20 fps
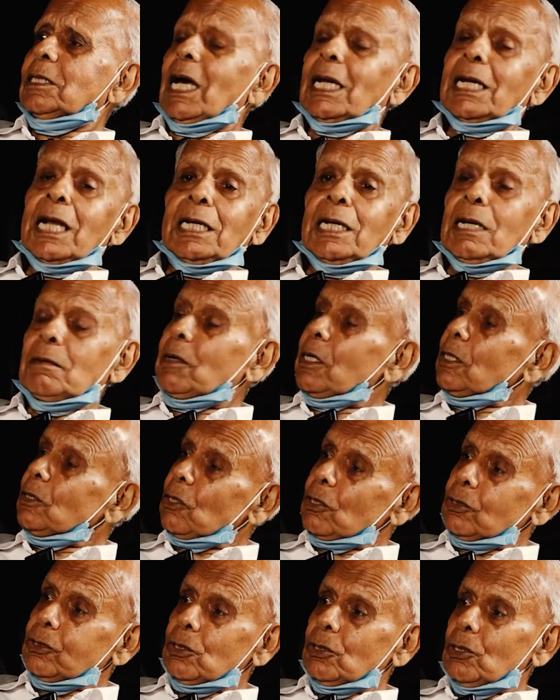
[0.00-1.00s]
Dalai Lama is
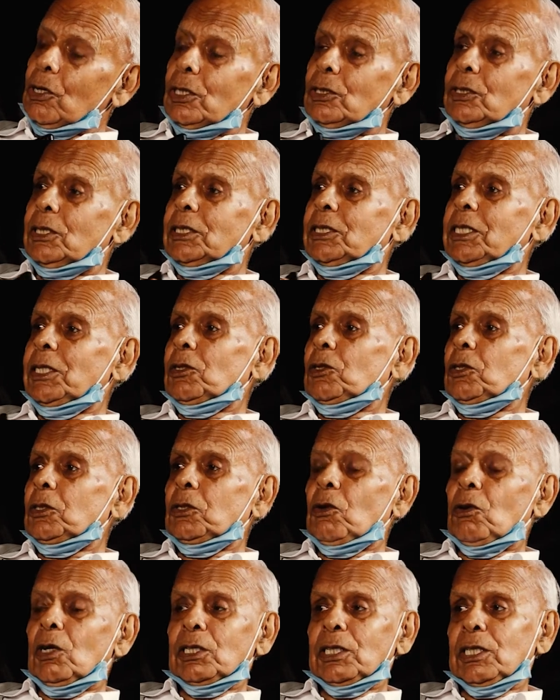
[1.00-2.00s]
also not
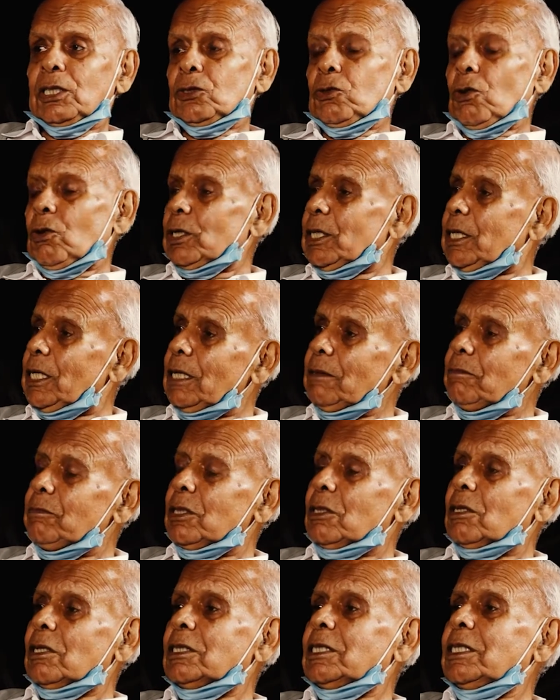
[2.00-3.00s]
so keen,
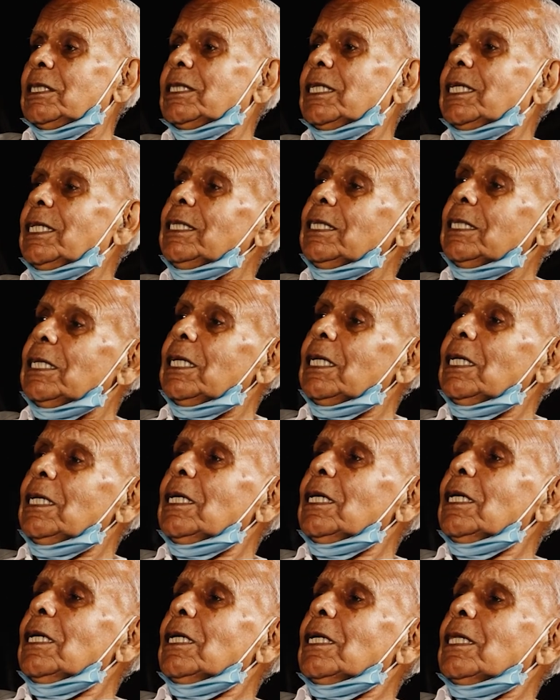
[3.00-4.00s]
because he says
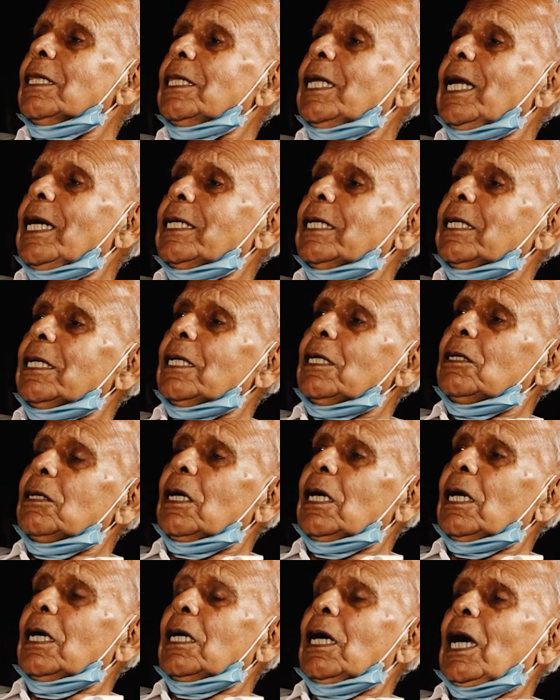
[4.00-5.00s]
that
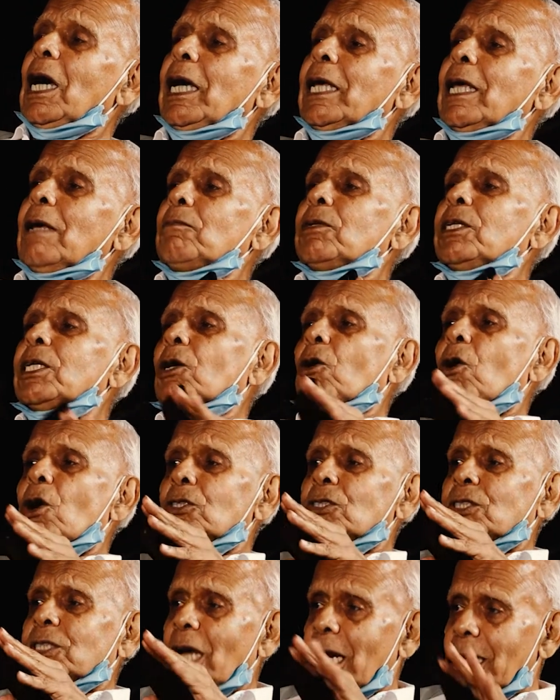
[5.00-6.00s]
I am
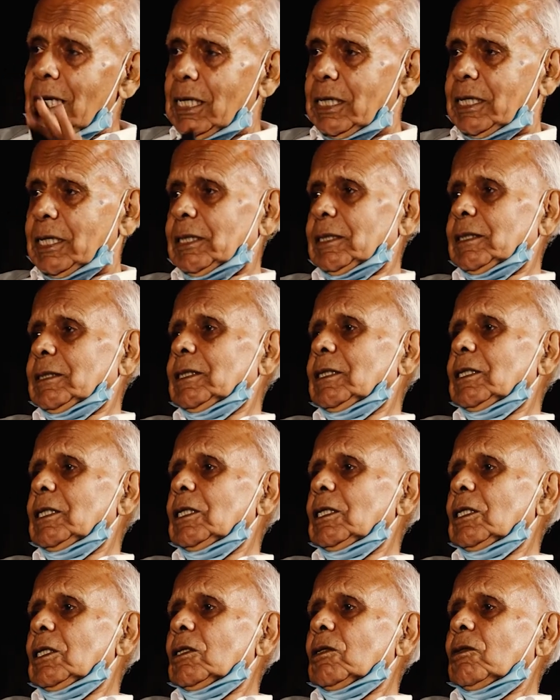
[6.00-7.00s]
reconciled
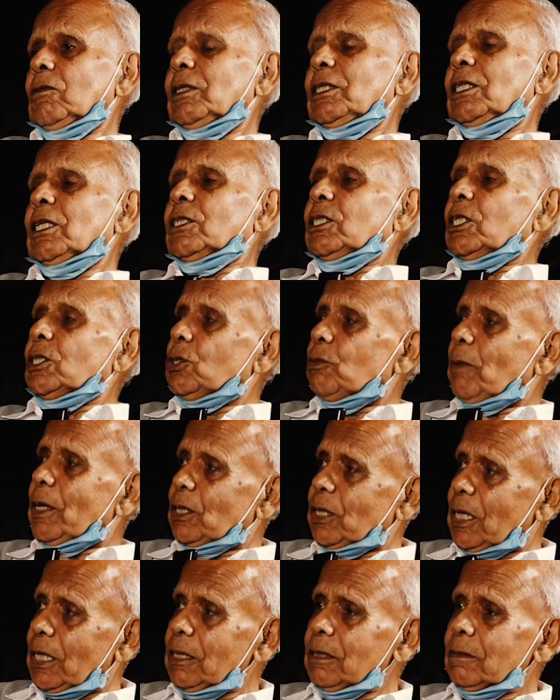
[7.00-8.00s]
with the
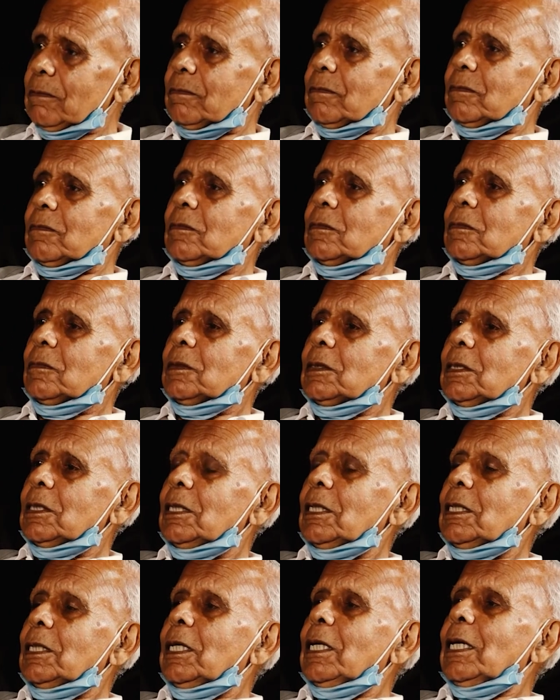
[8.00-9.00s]
situation,
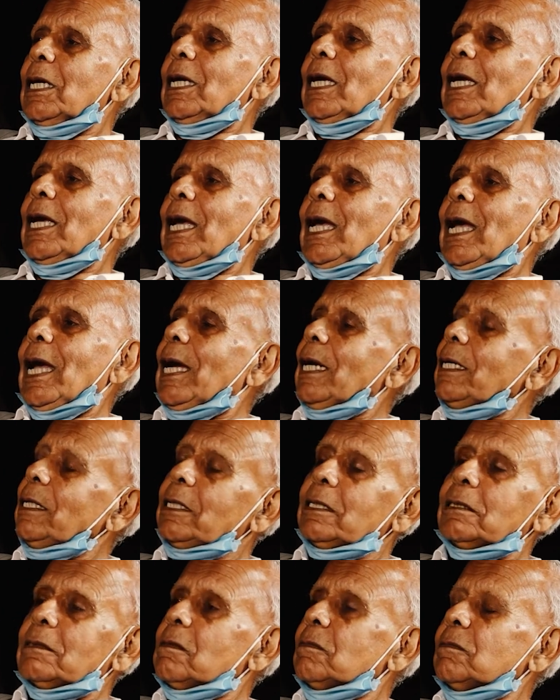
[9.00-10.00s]
and